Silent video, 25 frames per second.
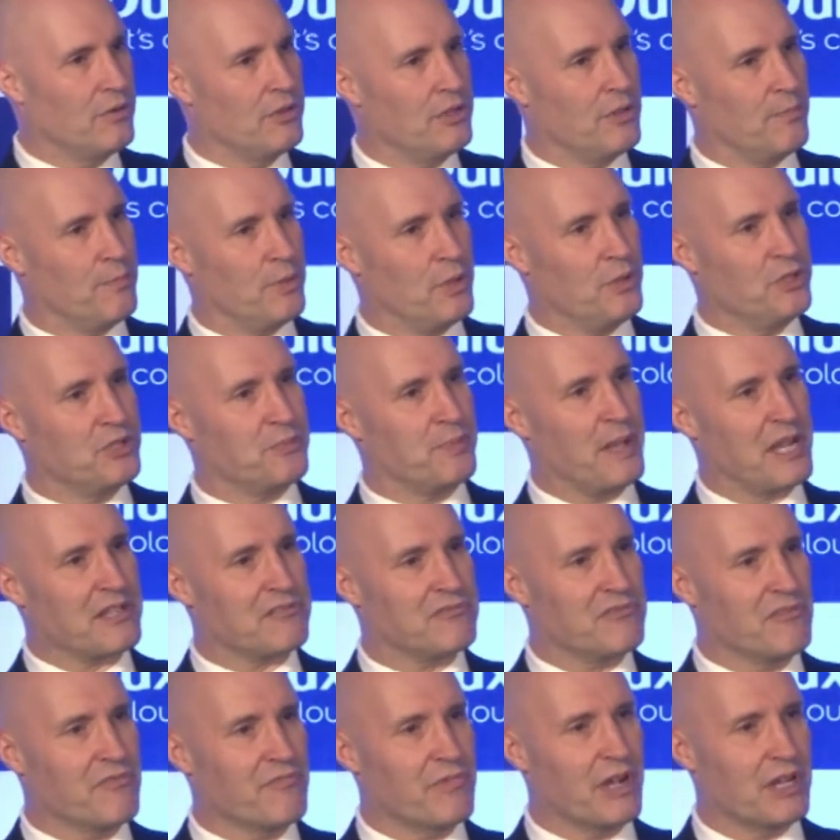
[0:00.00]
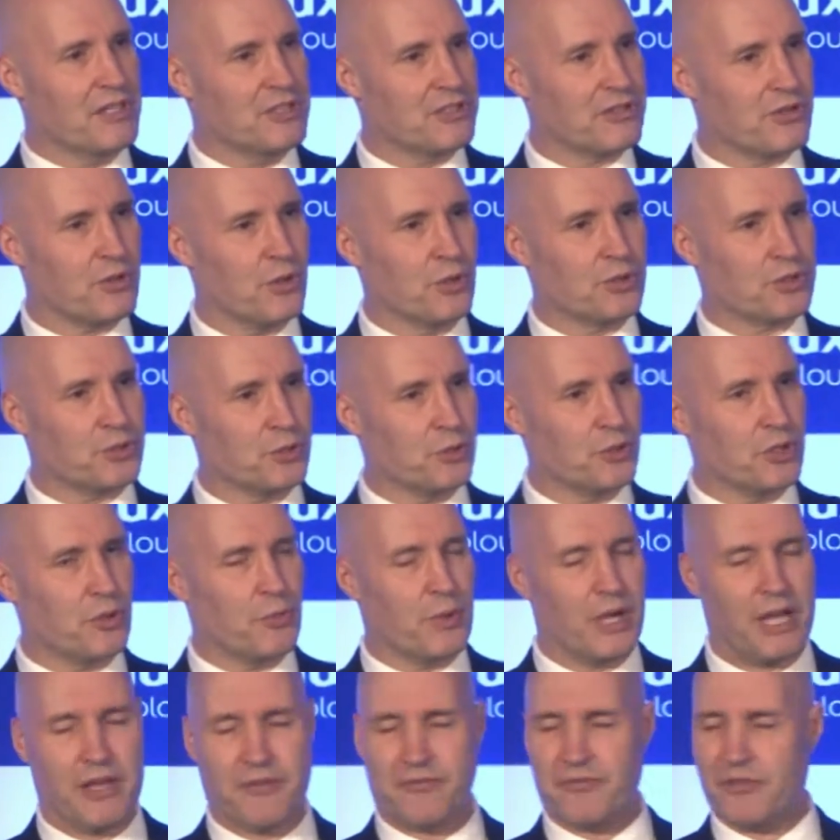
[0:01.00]
the blue spectrum runs, of course, all the
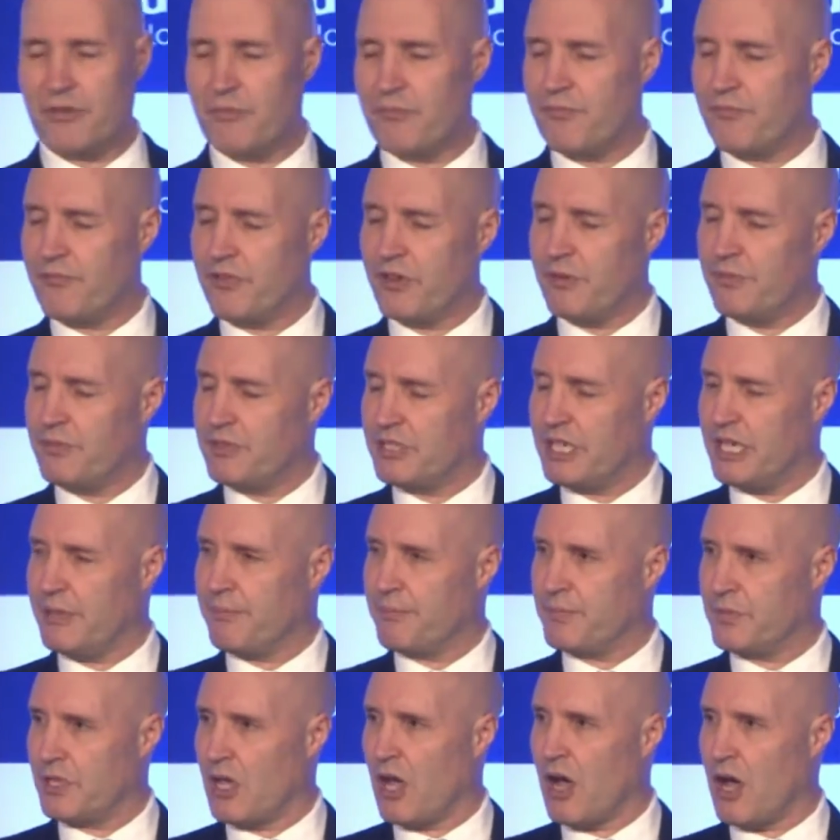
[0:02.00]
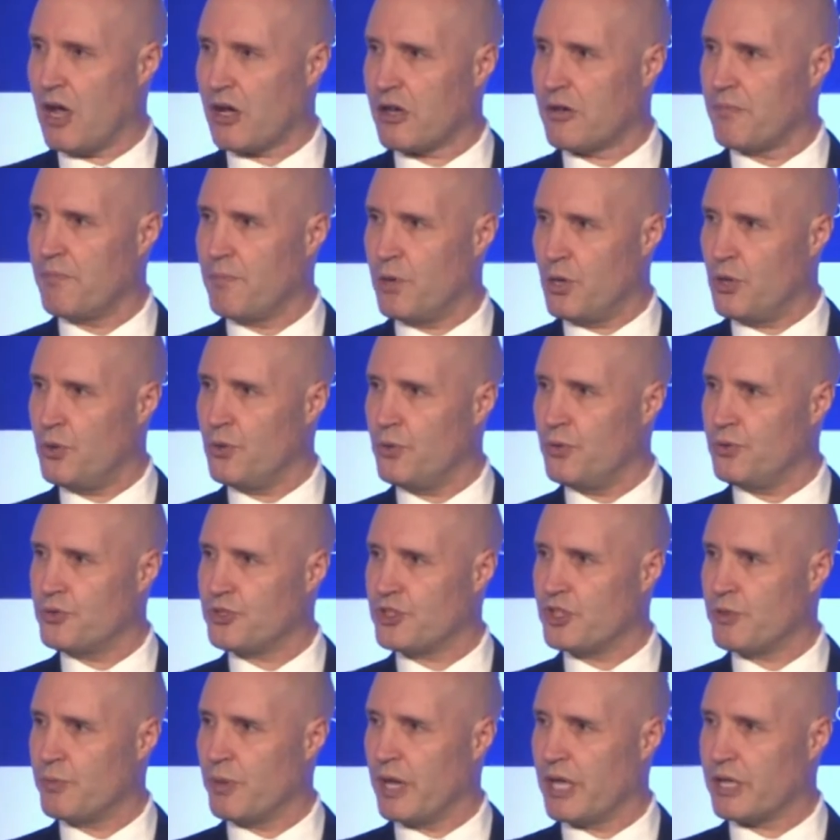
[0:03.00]
way from deep, dark blues,
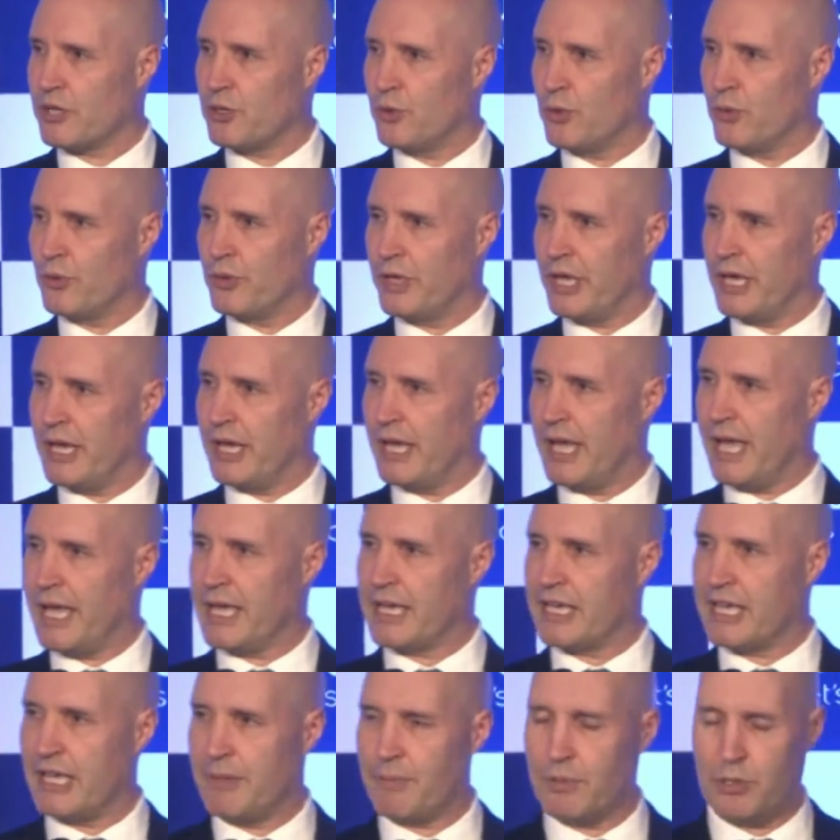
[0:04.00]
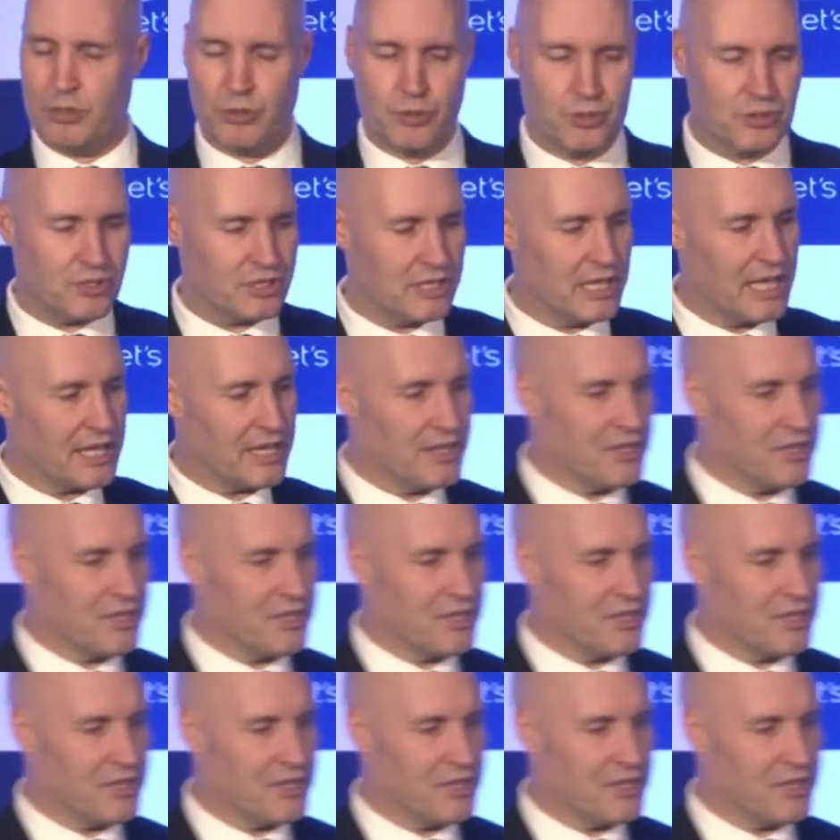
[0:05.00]
you might call inky blues, like